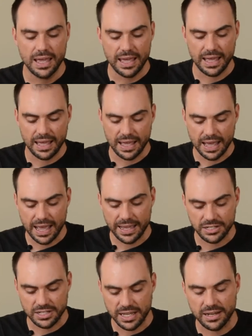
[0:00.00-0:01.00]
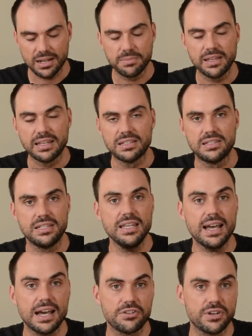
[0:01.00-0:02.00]
I actually ended up getting
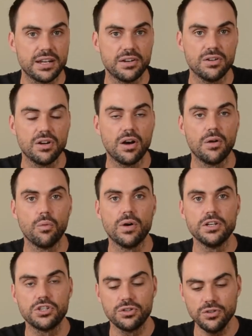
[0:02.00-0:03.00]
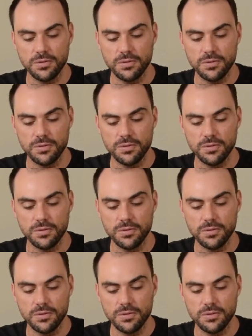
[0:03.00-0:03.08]
dehydrated on one shoot